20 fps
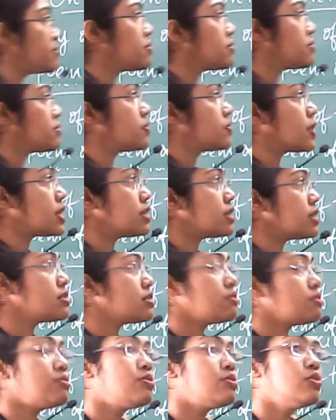what is the
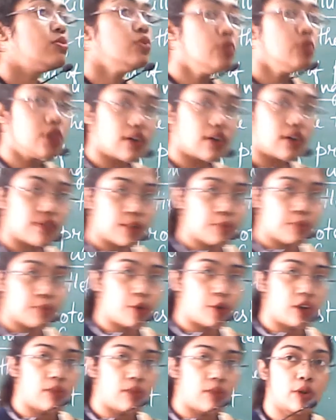mood of the
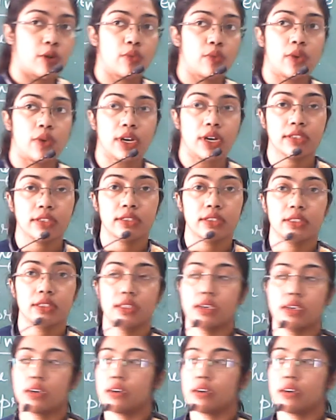poem or what is
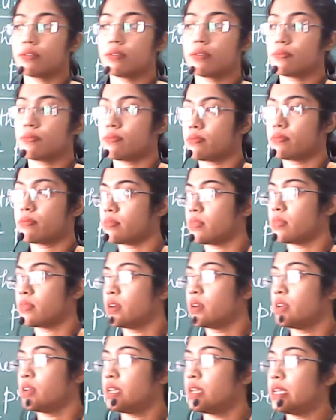the
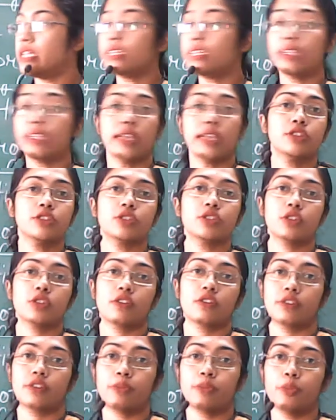intention of the
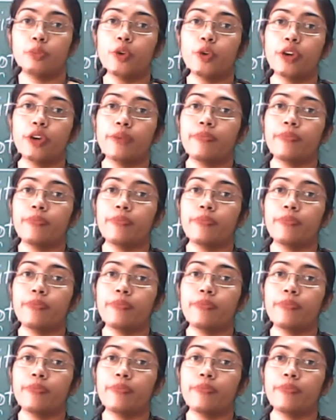poem.